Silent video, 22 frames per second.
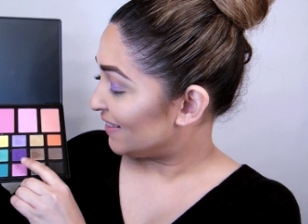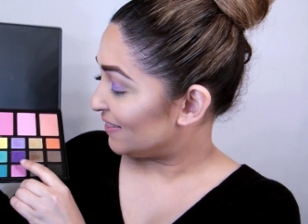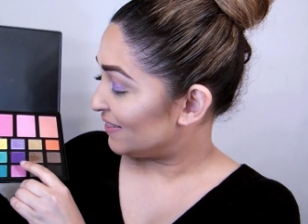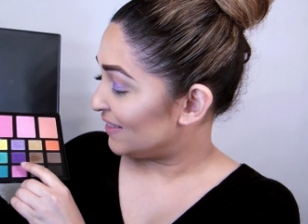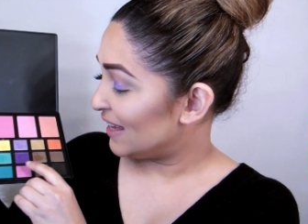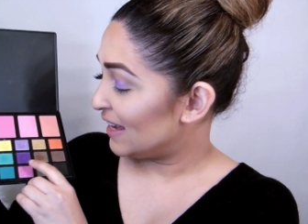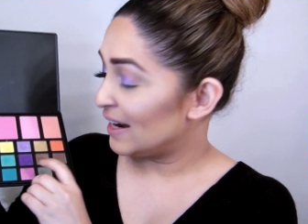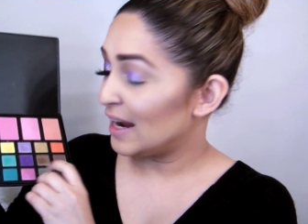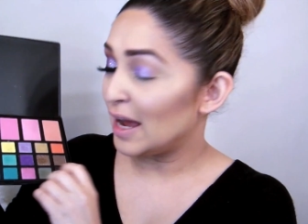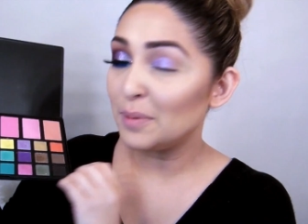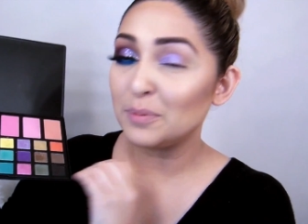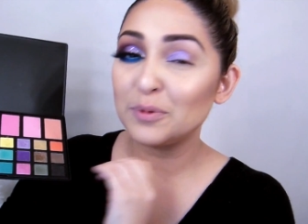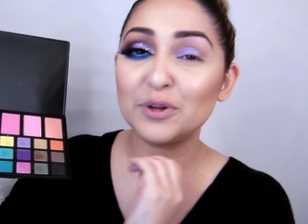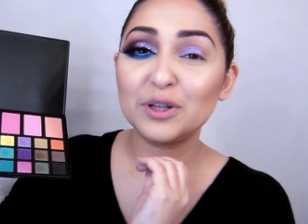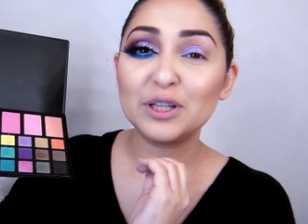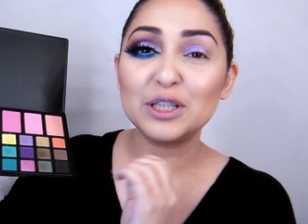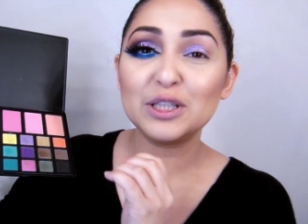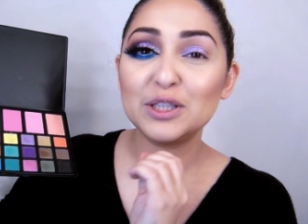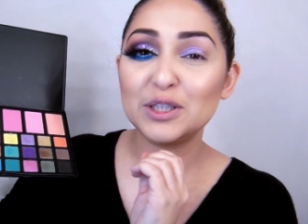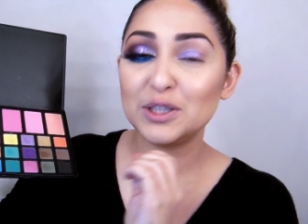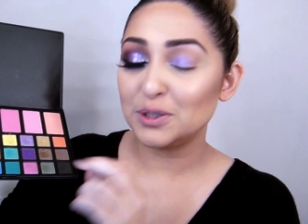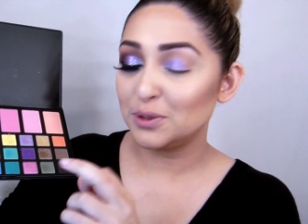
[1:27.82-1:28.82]
Then I'm going
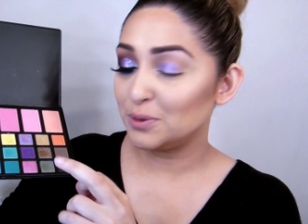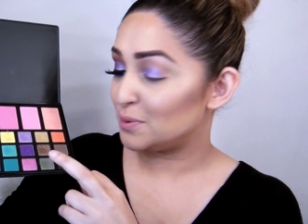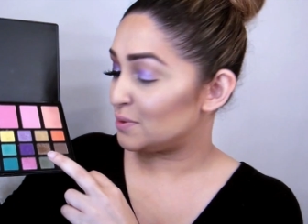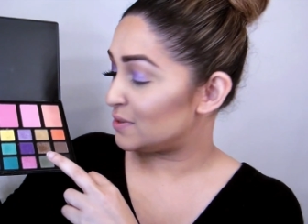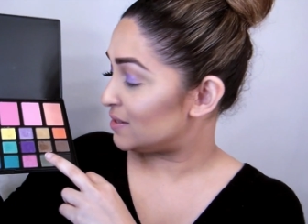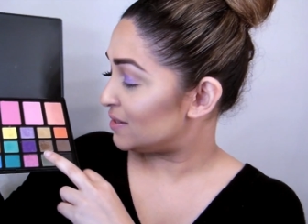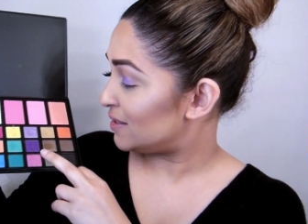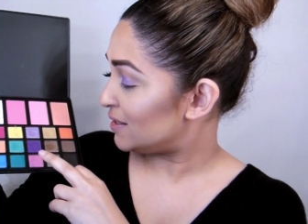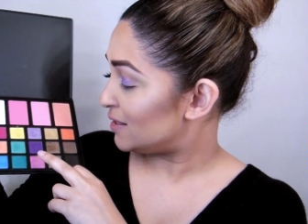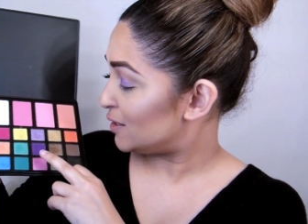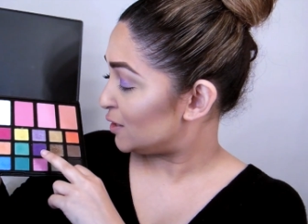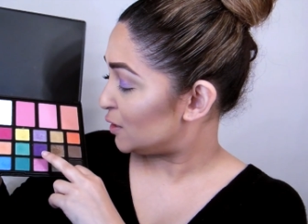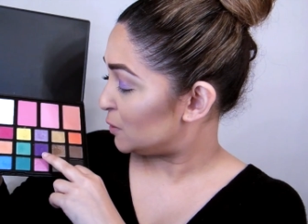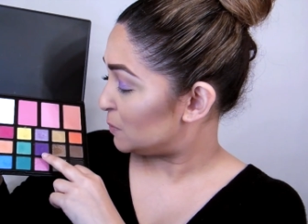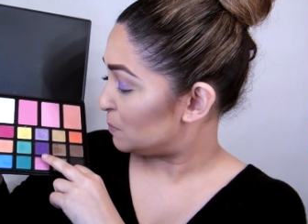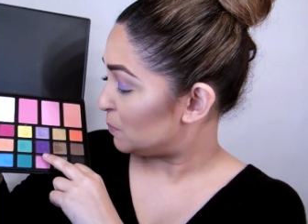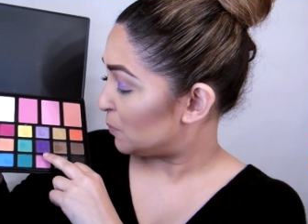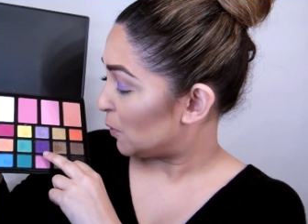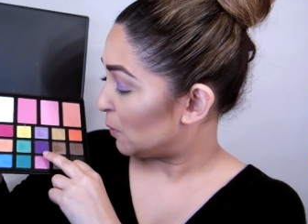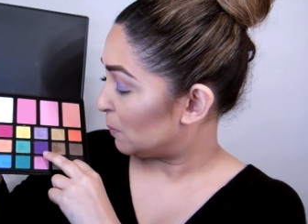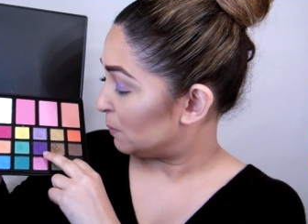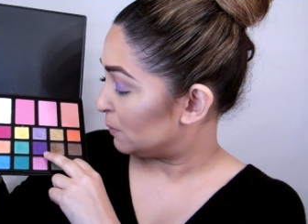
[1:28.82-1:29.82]
to use
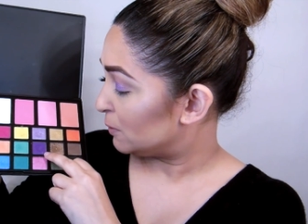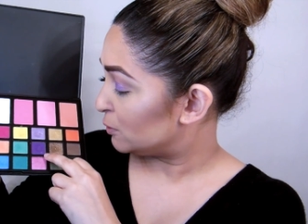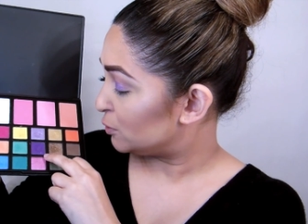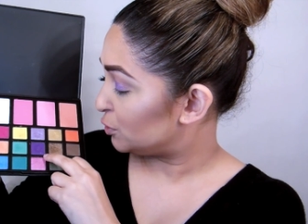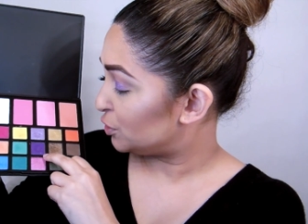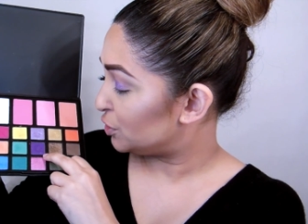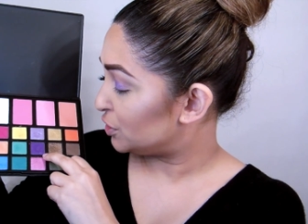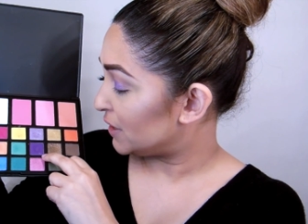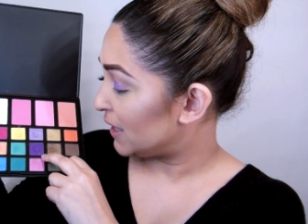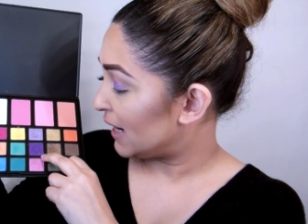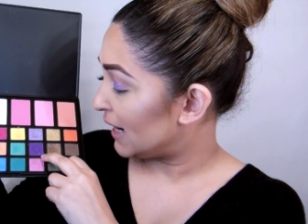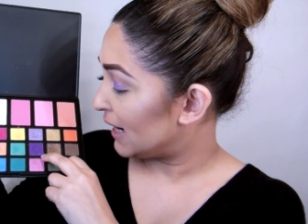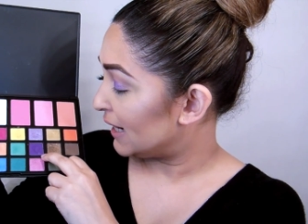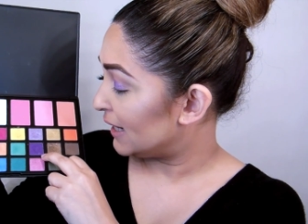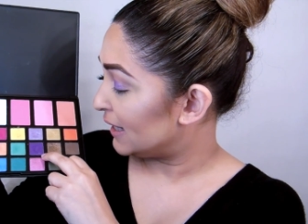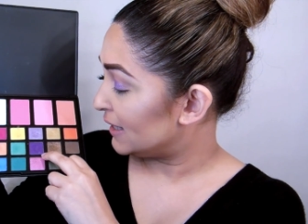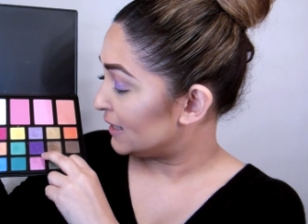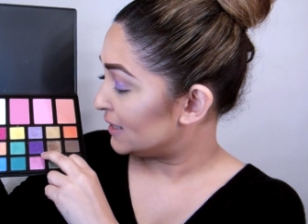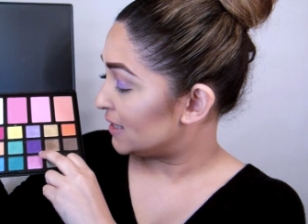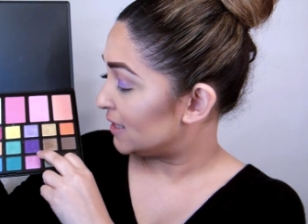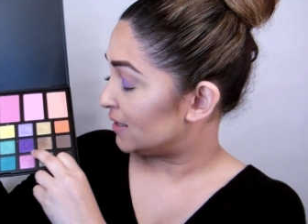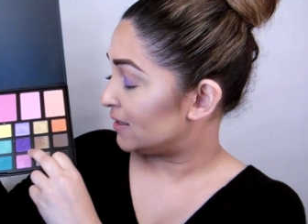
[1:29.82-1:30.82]
this purple
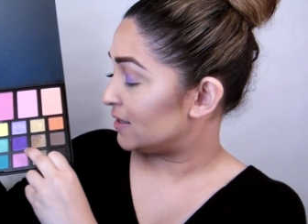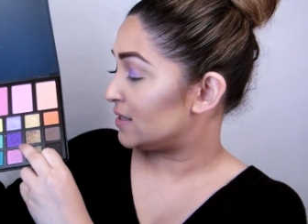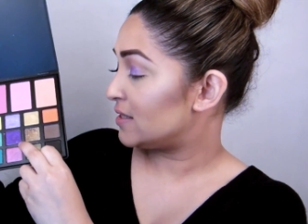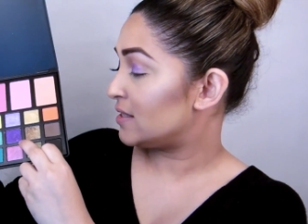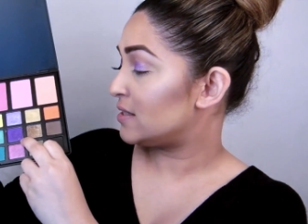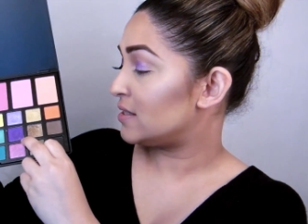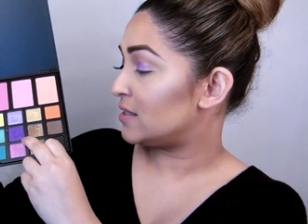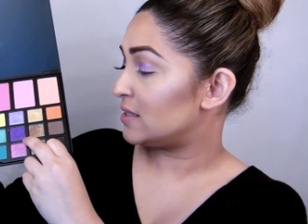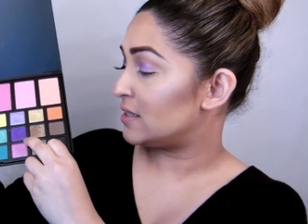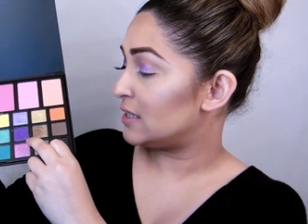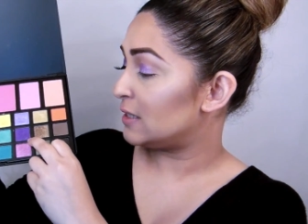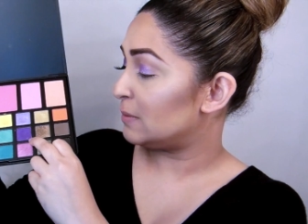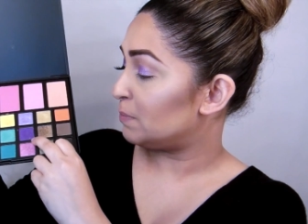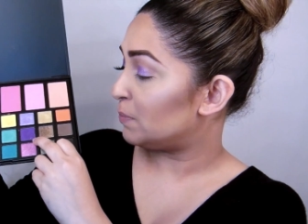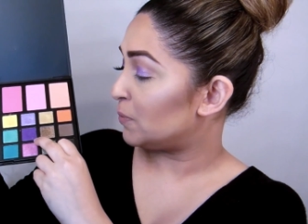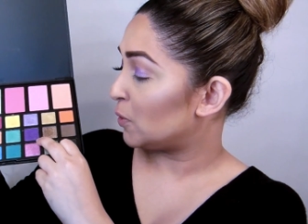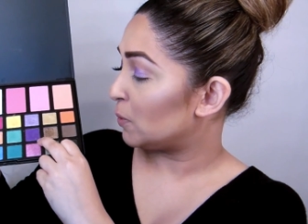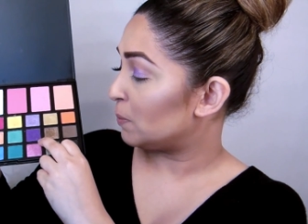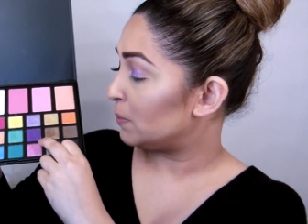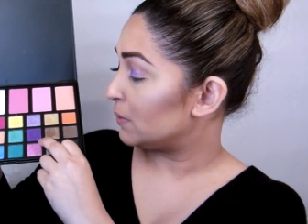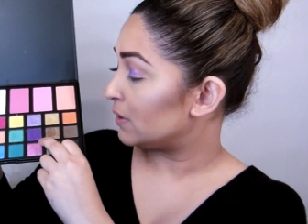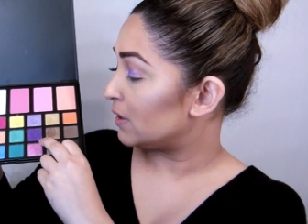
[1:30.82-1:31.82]
shade. This is a deep
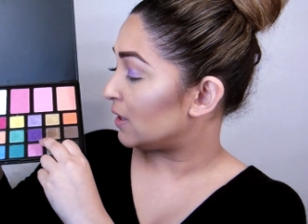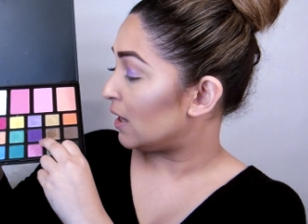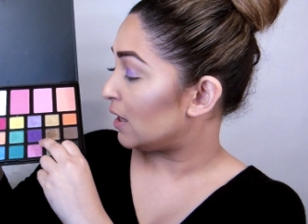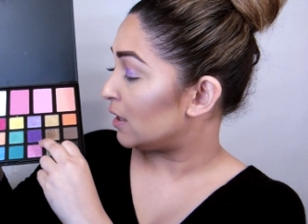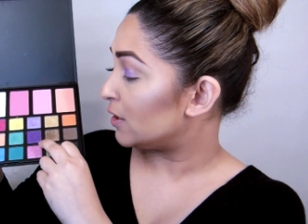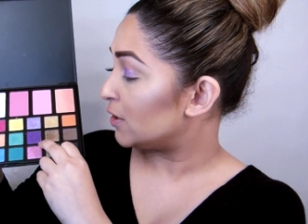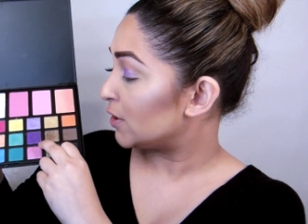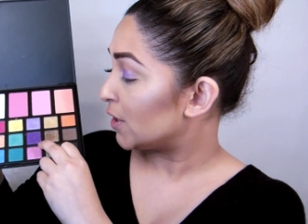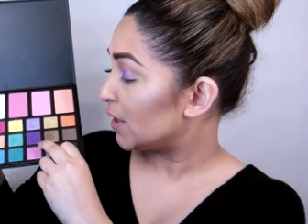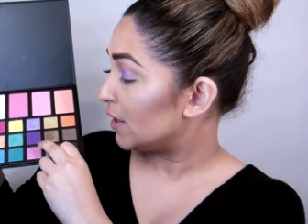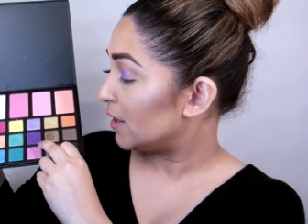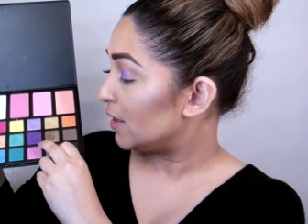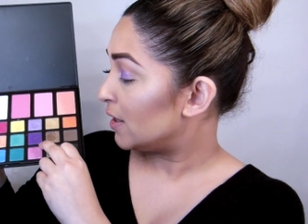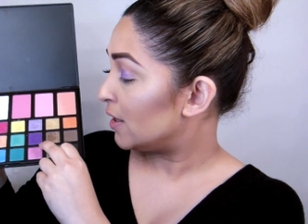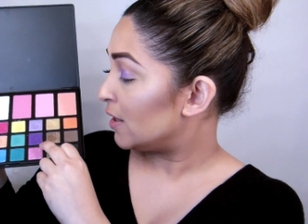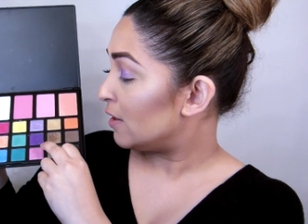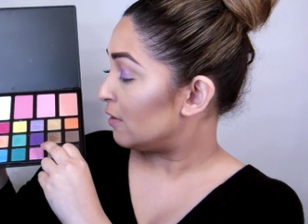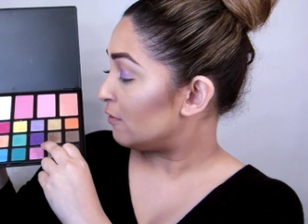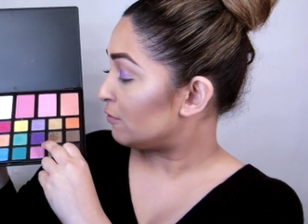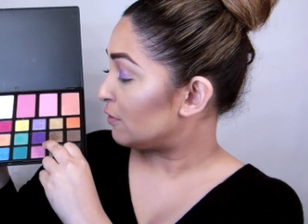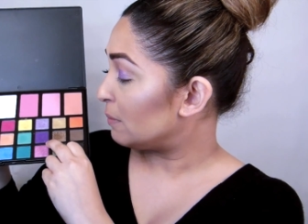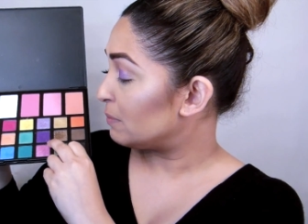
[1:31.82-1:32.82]
purple color
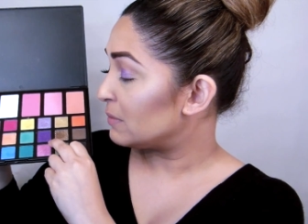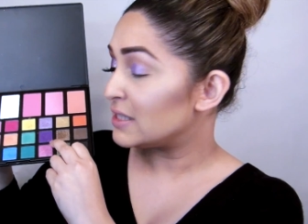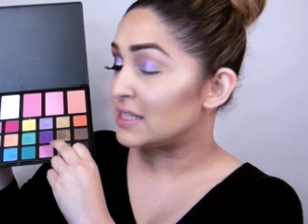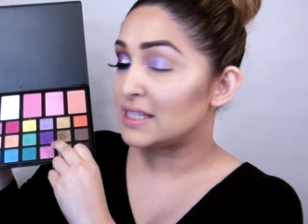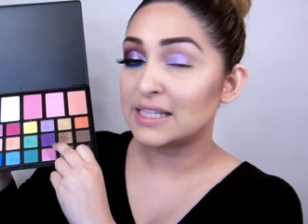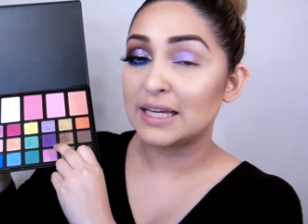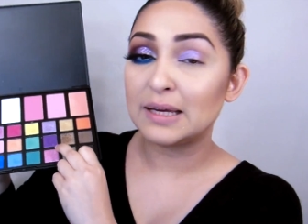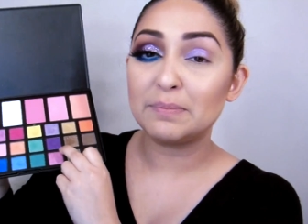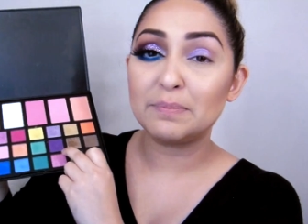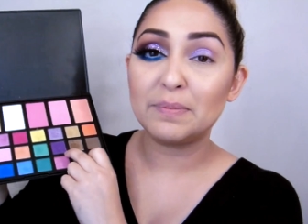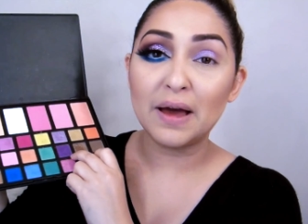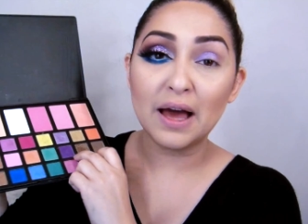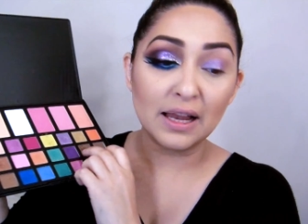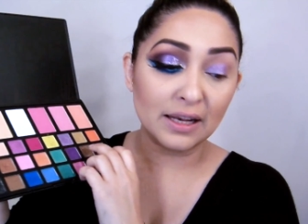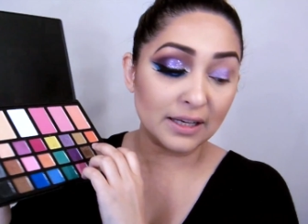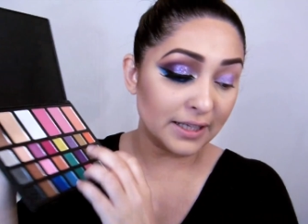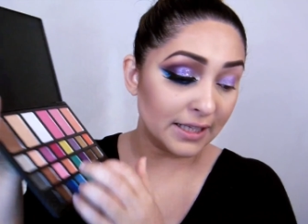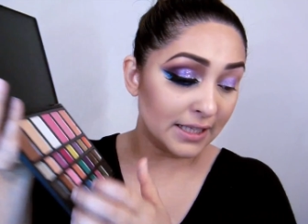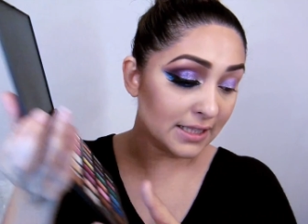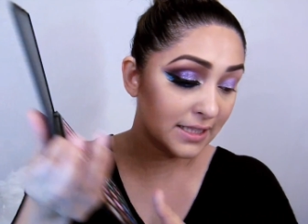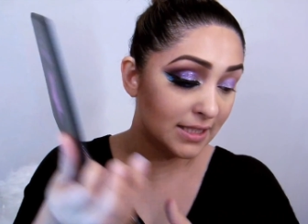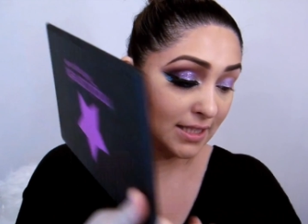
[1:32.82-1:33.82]
from the same
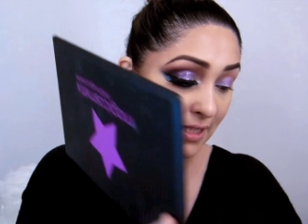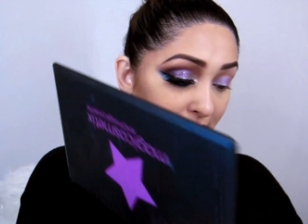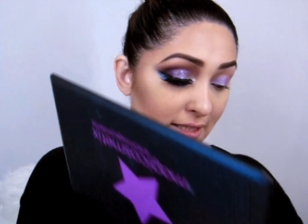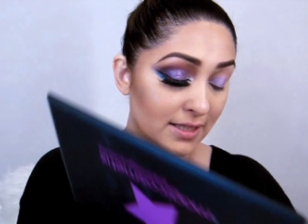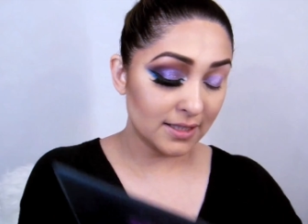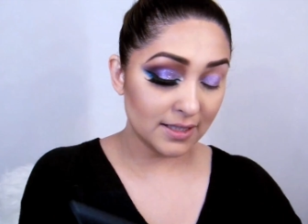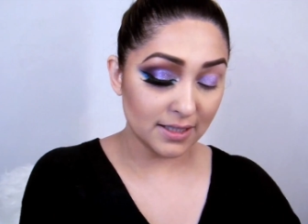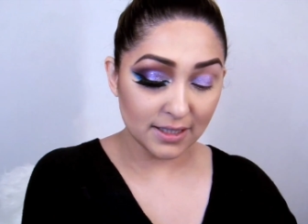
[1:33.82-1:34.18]
palette.